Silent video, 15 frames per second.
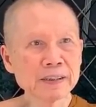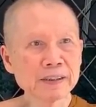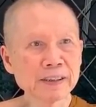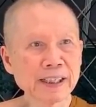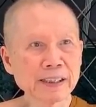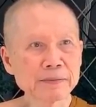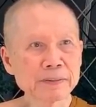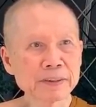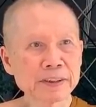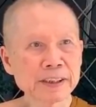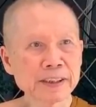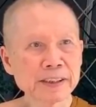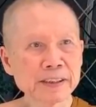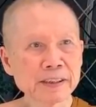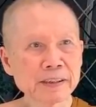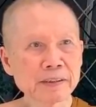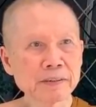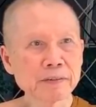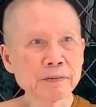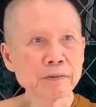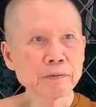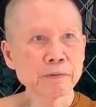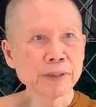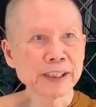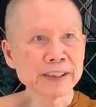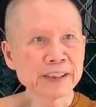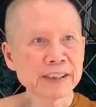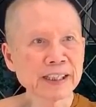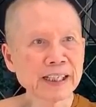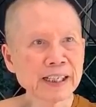You have to see the
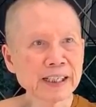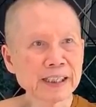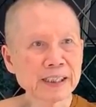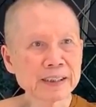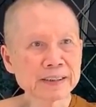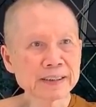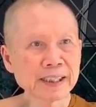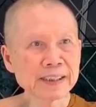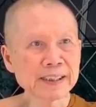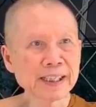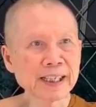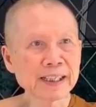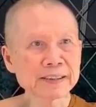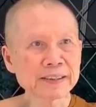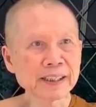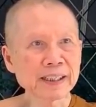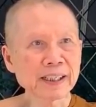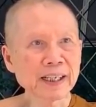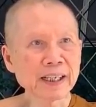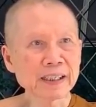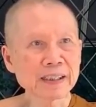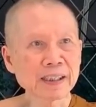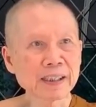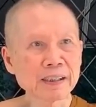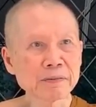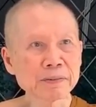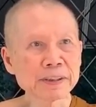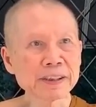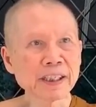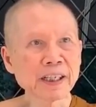vedana, sanya, sankhara,
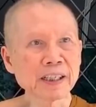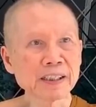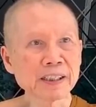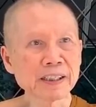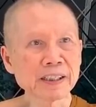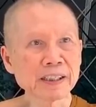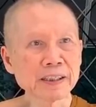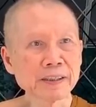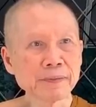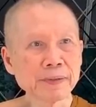vinyana